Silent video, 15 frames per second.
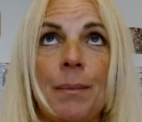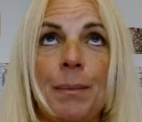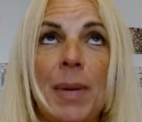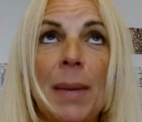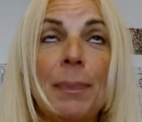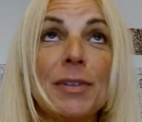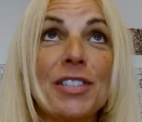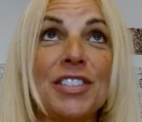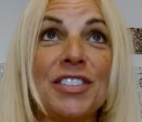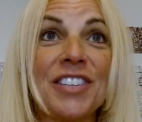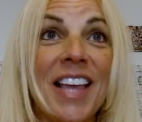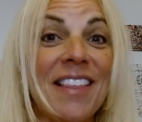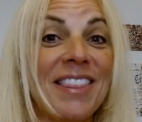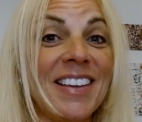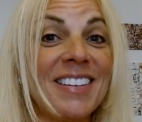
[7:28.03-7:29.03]
People still
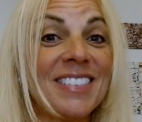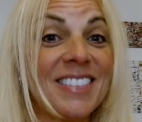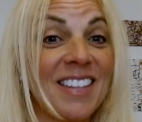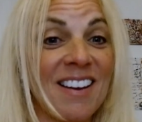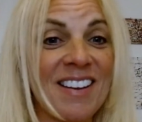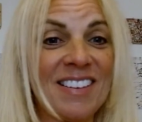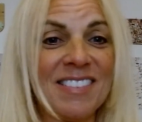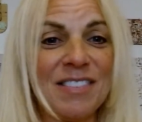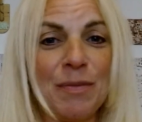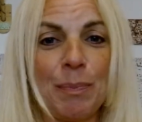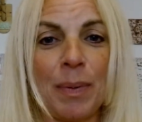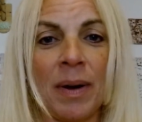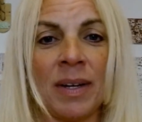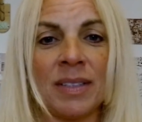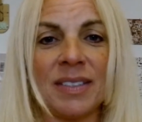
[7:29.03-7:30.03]
get things done,
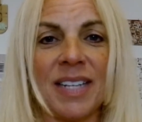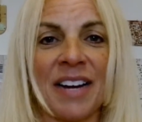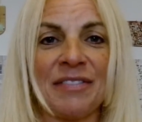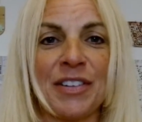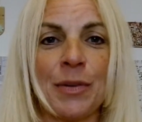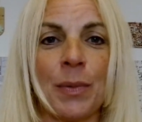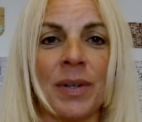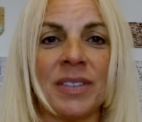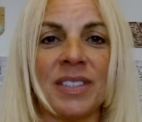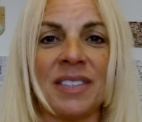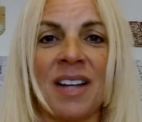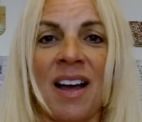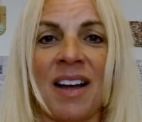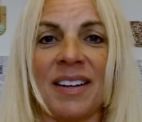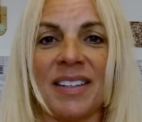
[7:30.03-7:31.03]
but everyone's
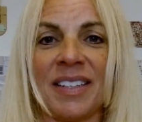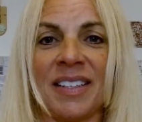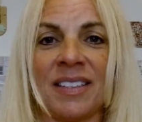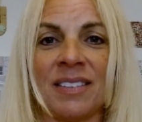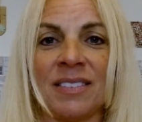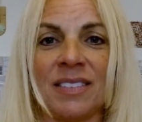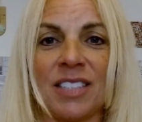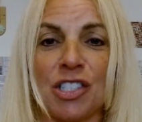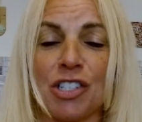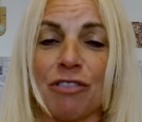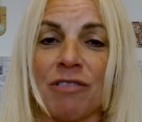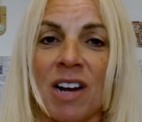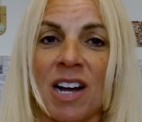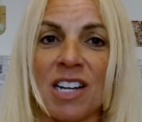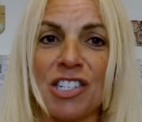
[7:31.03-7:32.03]
not in such a
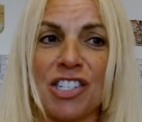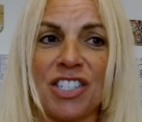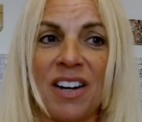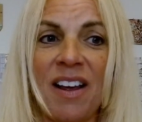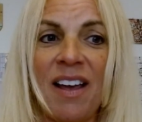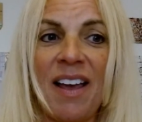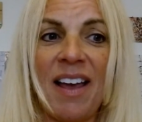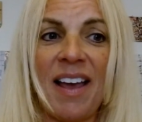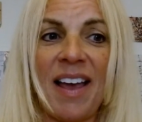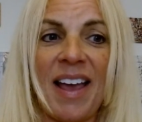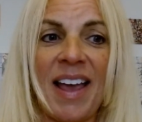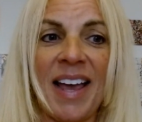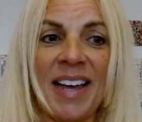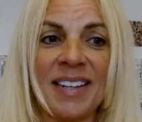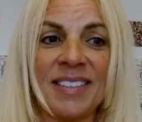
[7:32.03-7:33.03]
rush.
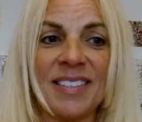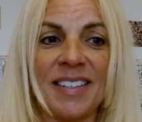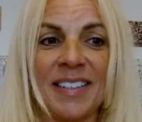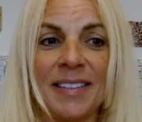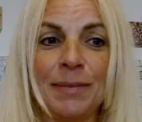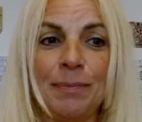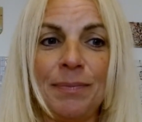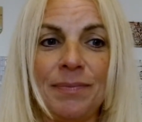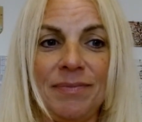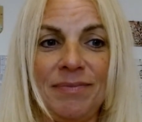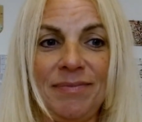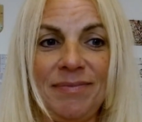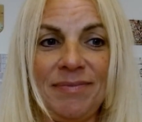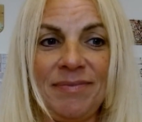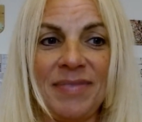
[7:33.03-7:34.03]
And
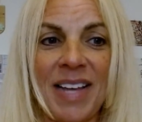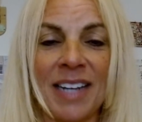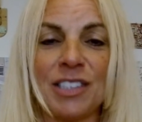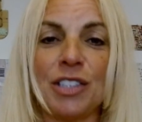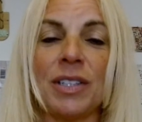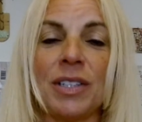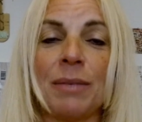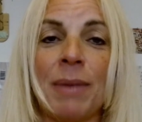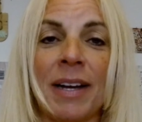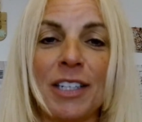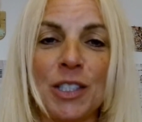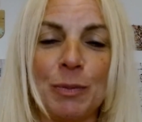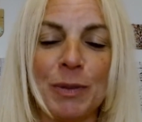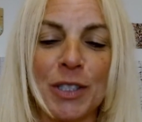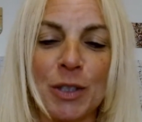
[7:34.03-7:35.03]
actually, my
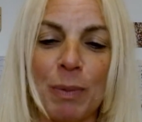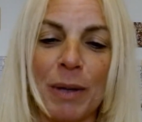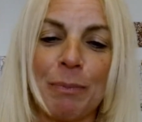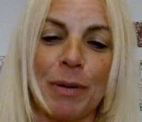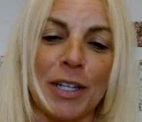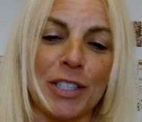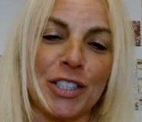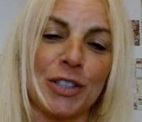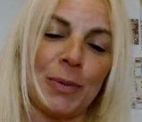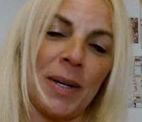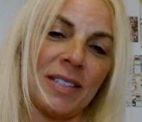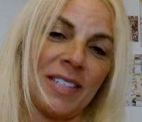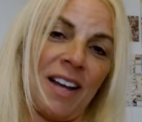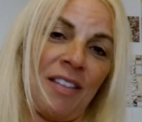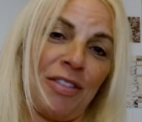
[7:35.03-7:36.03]
husband's blood pressure
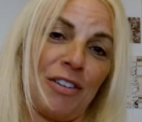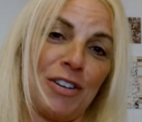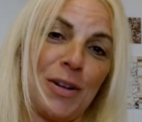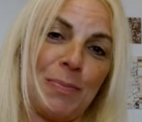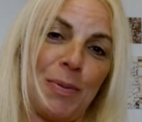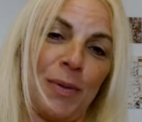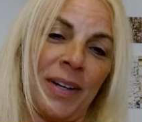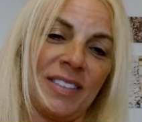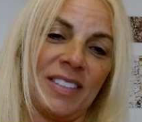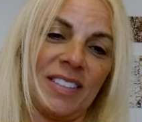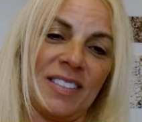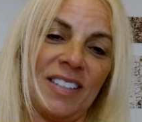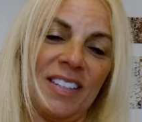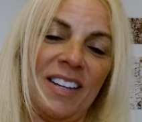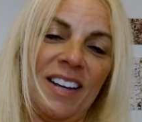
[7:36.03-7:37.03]
went down 30 points